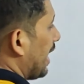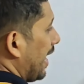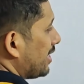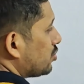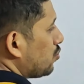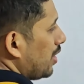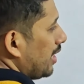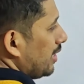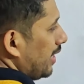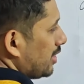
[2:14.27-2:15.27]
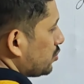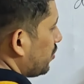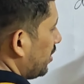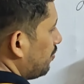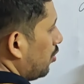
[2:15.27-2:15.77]
x squared and x
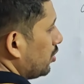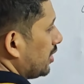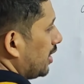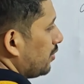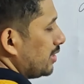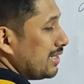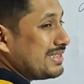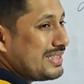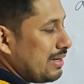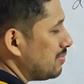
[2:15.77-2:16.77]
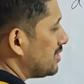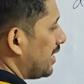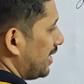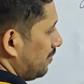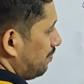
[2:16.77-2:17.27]
squared both are with the same
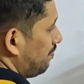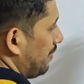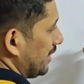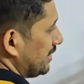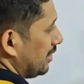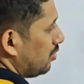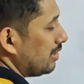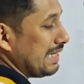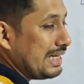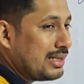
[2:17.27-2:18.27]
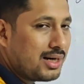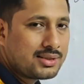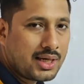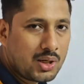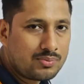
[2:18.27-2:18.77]
sign present on either
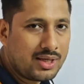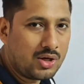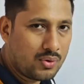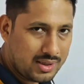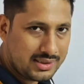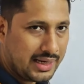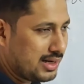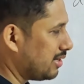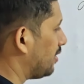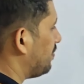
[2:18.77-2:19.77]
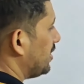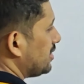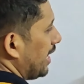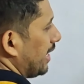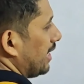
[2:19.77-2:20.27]
side of the equal sign. That
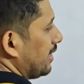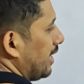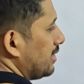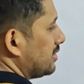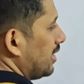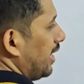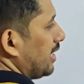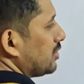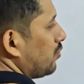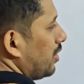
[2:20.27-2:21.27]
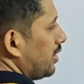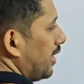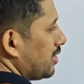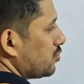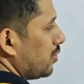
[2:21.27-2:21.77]
means I can cancel x squared
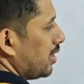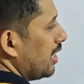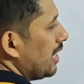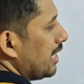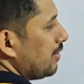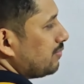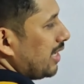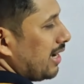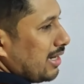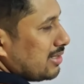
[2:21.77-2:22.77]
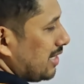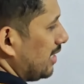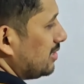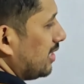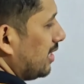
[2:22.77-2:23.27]
and x squared. If they get
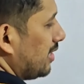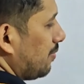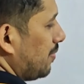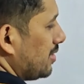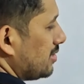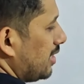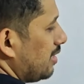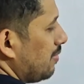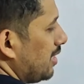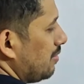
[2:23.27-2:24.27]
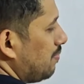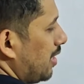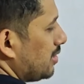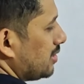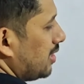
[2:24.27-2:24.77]
cancelled, that means the remaining
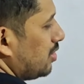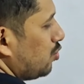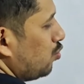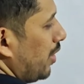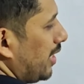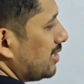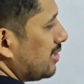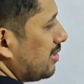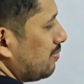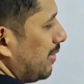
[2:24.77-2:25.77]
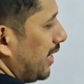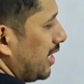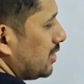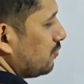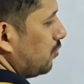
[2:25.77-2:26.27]
parts are 2x
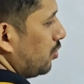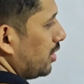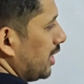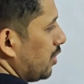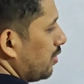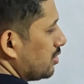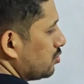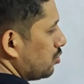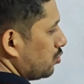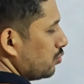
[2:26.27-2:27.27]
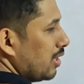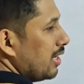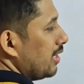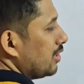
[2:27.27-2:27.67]
minus 4 equals to 2.